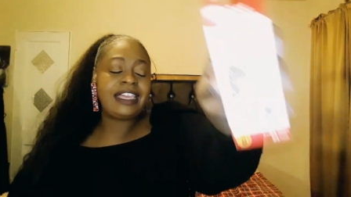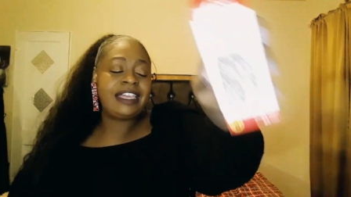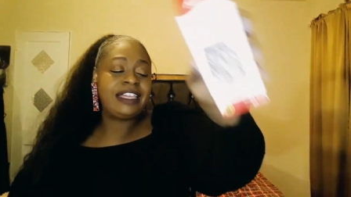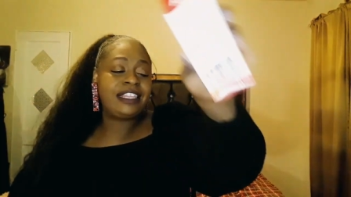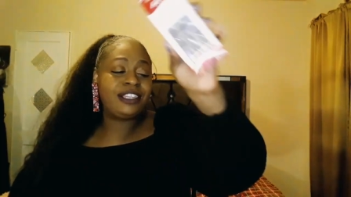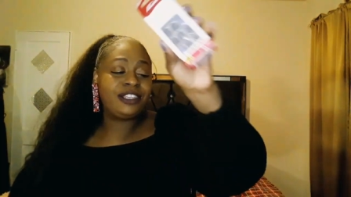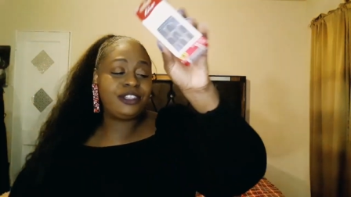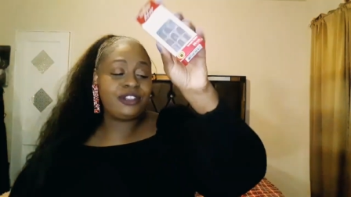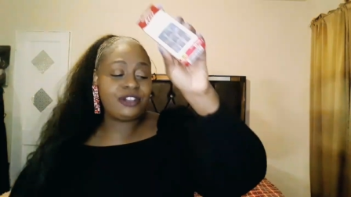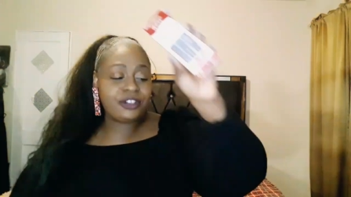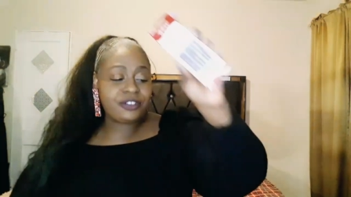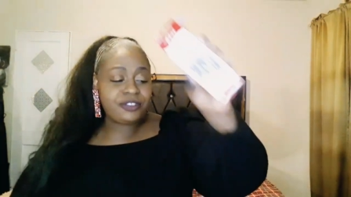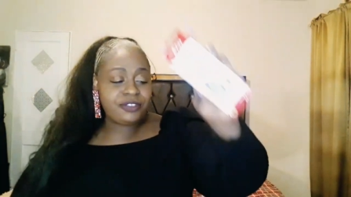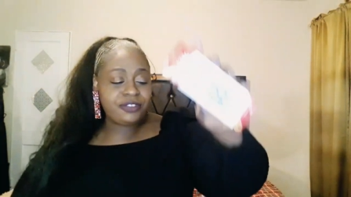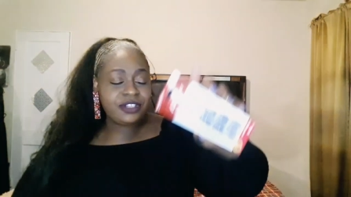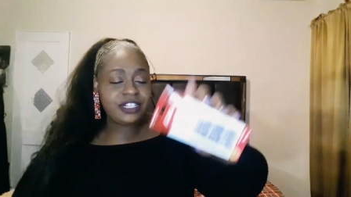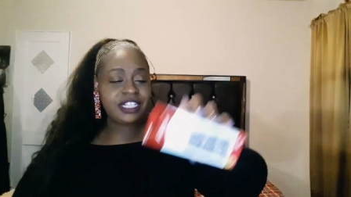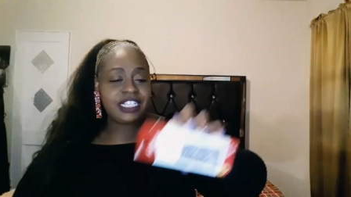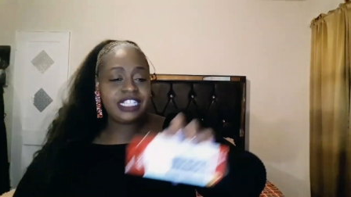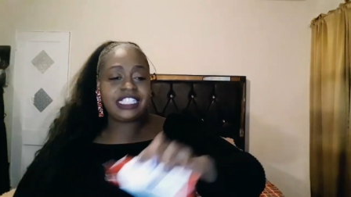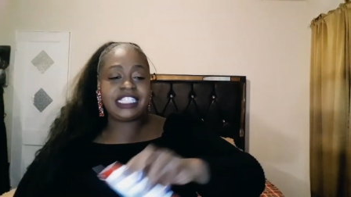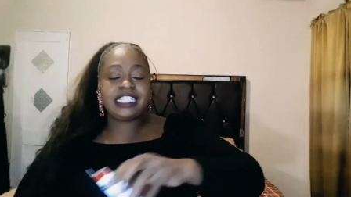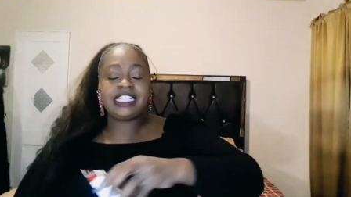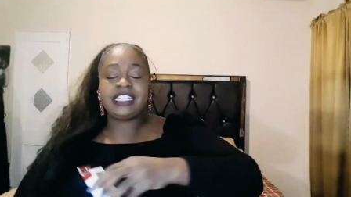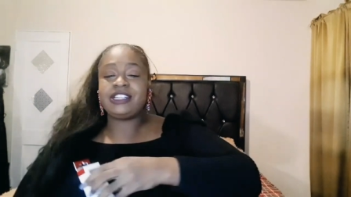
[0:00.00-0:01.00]
Look for
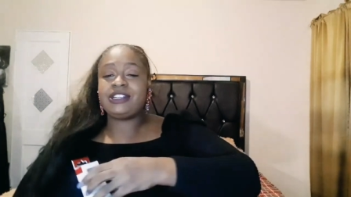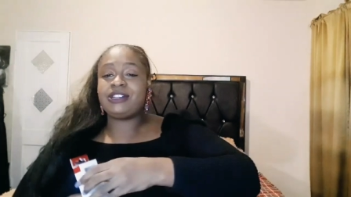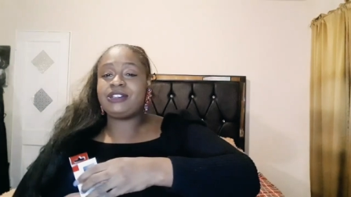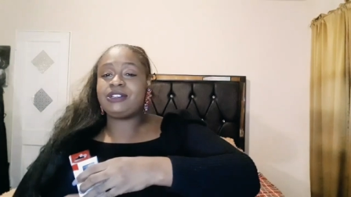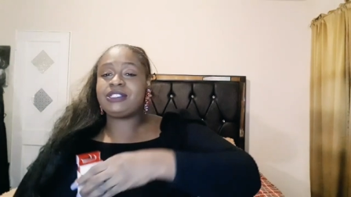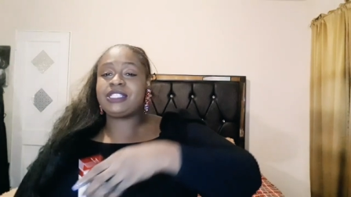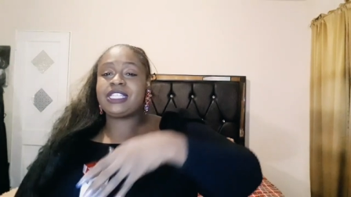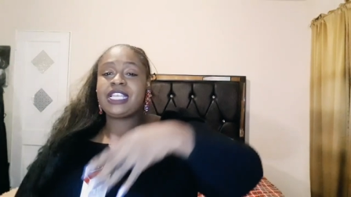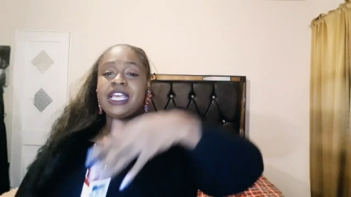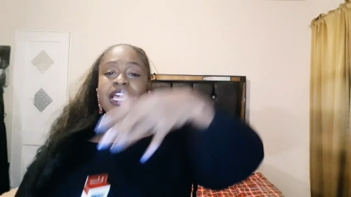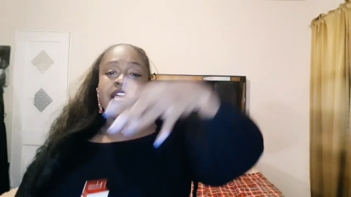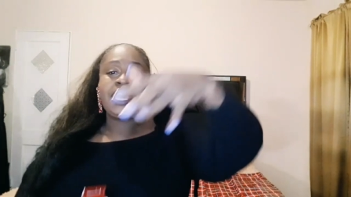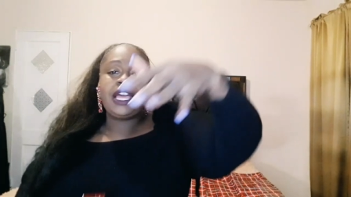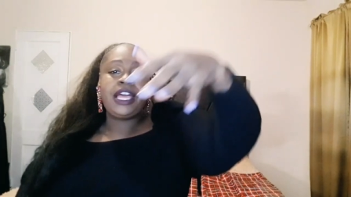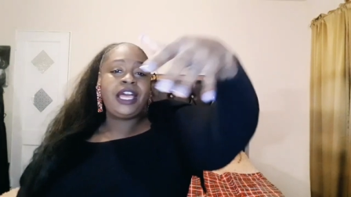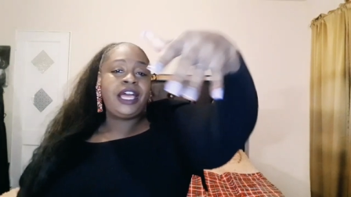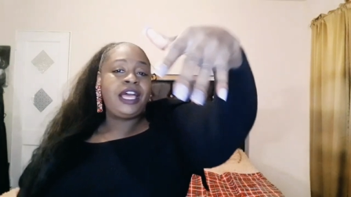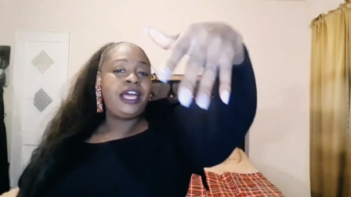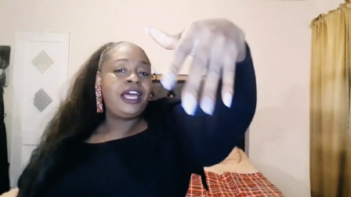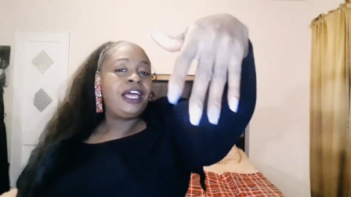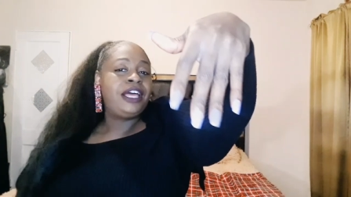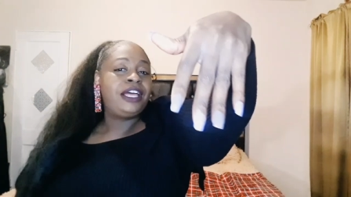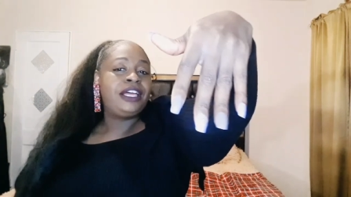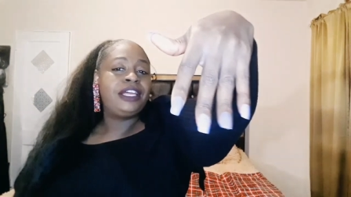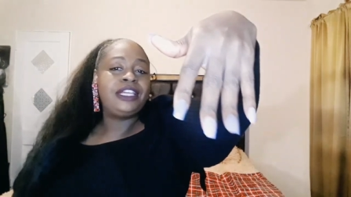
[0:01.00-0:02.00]
these nails.
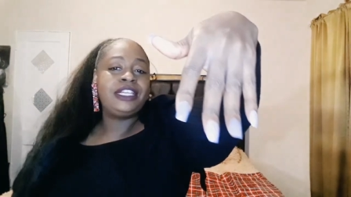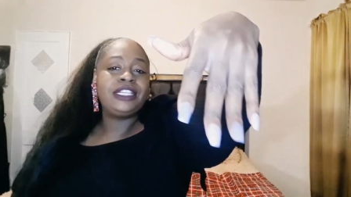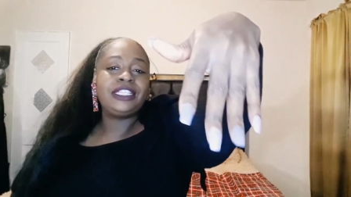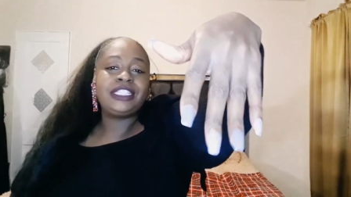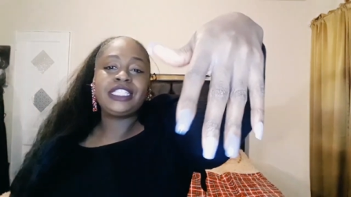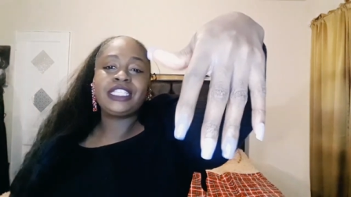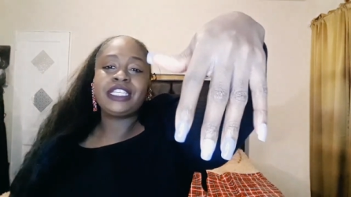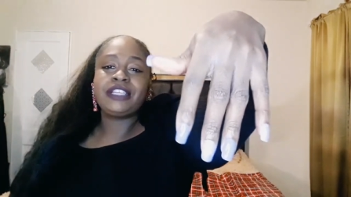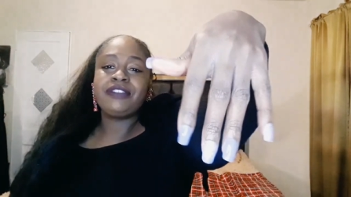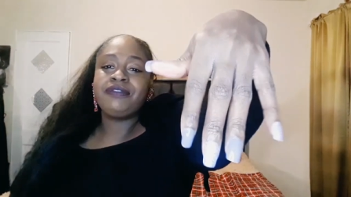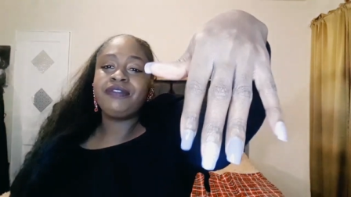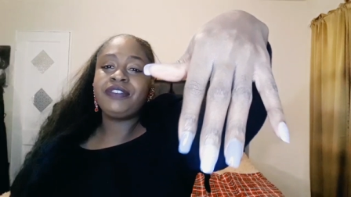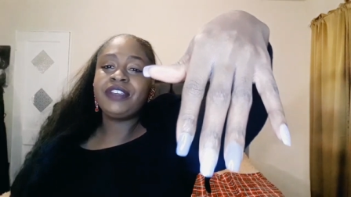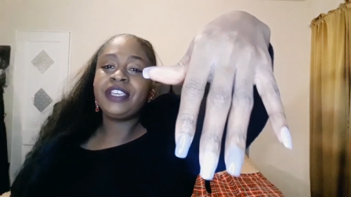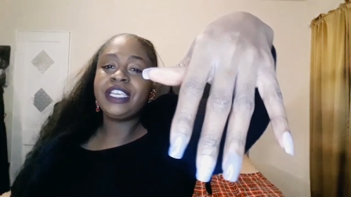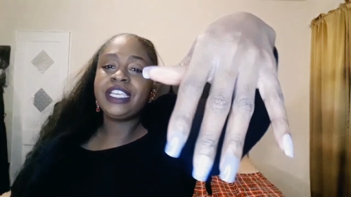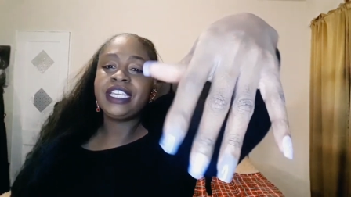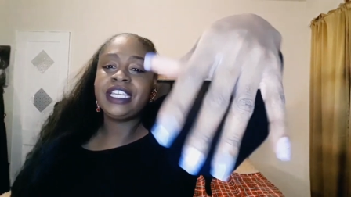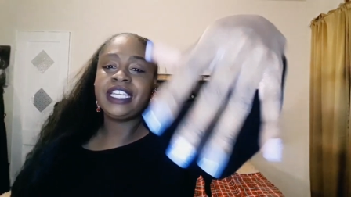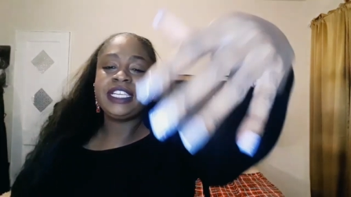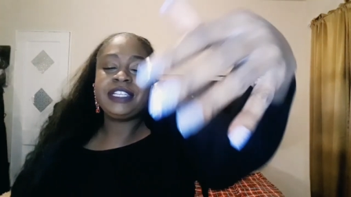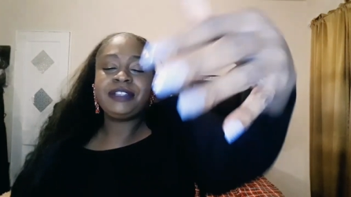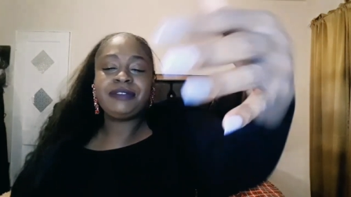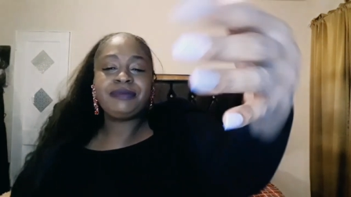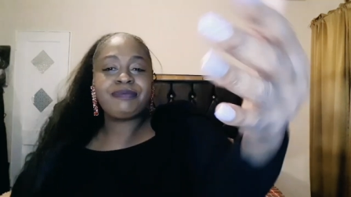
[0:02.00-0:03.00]
It's
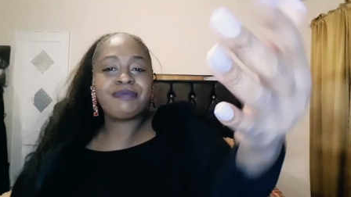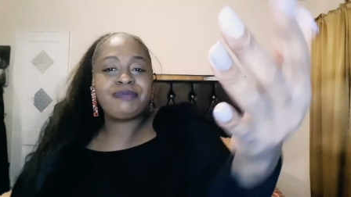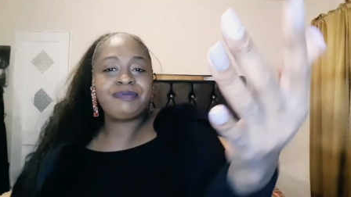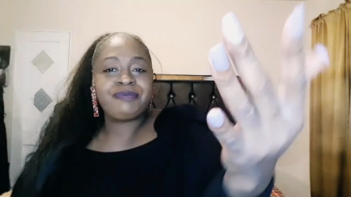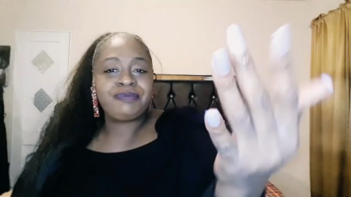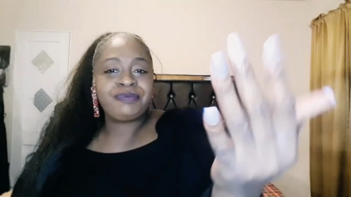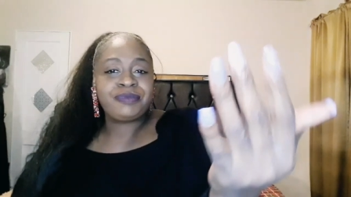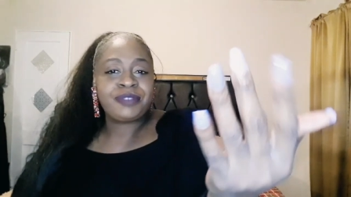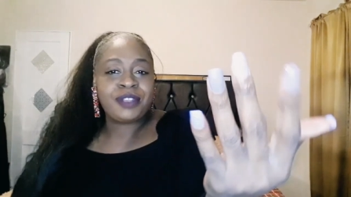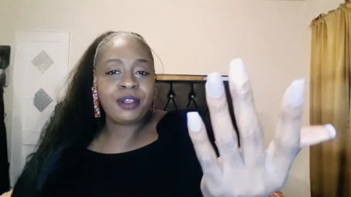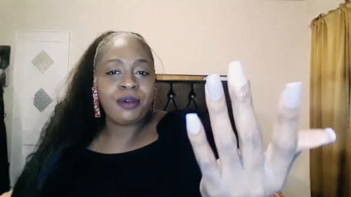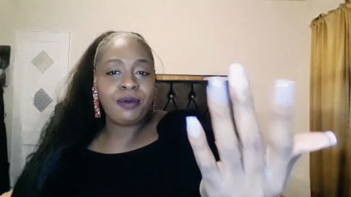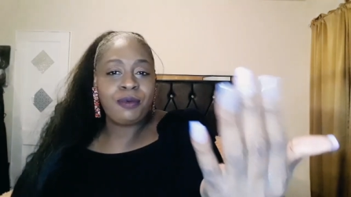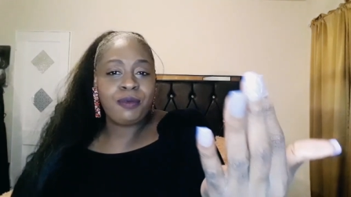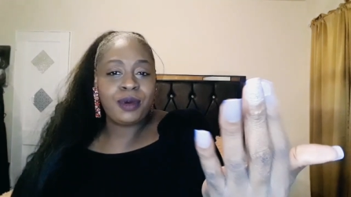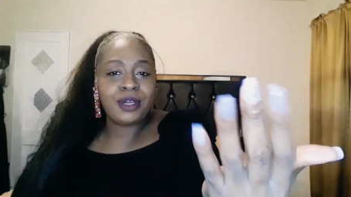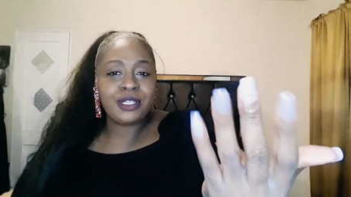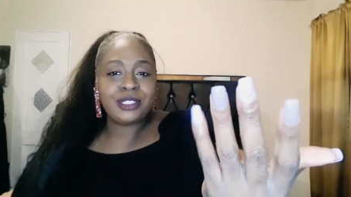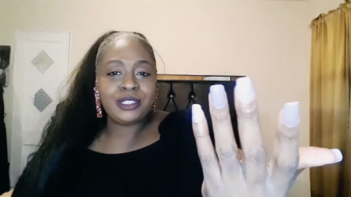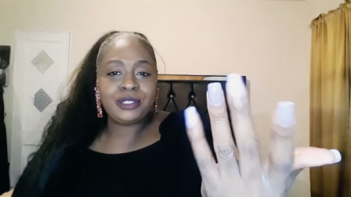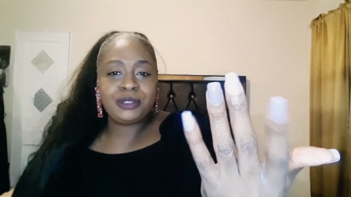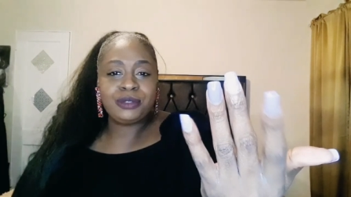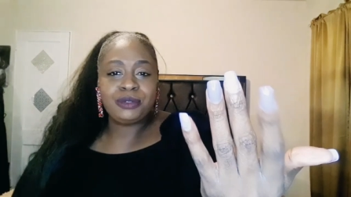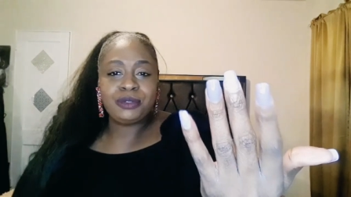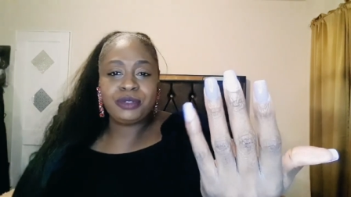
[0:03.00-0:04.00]
convenient.
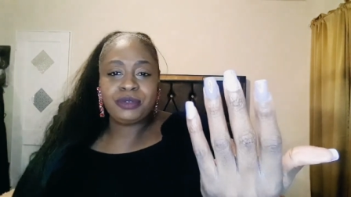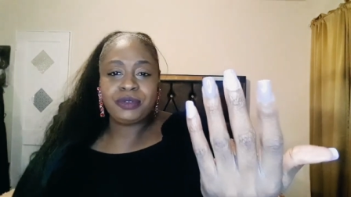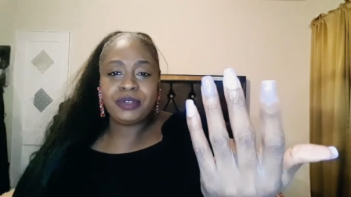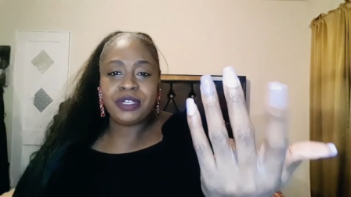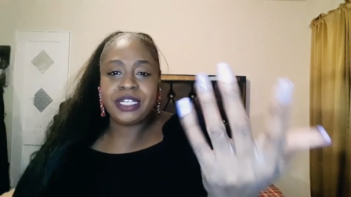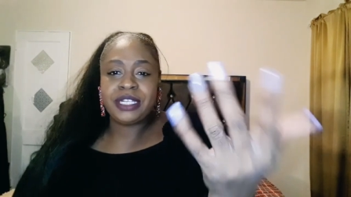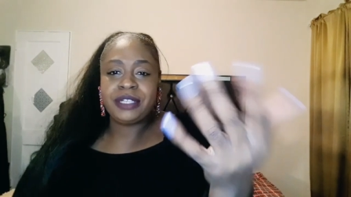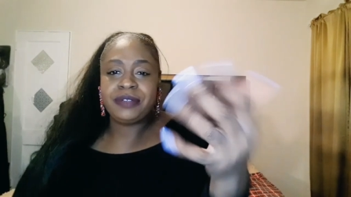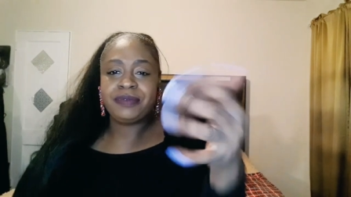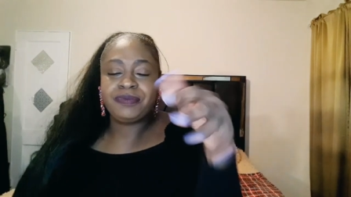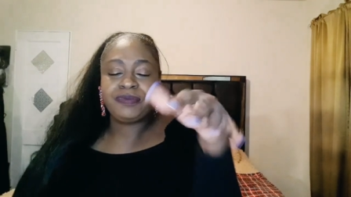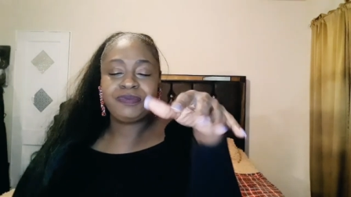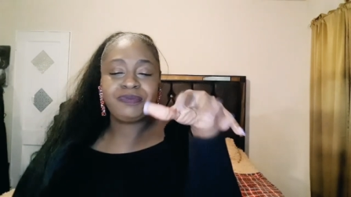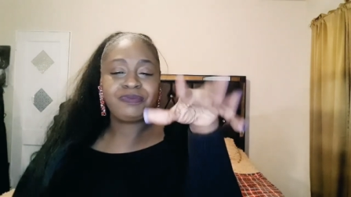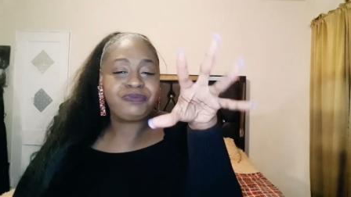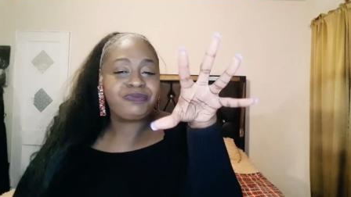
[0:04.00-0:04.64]
One, two, three.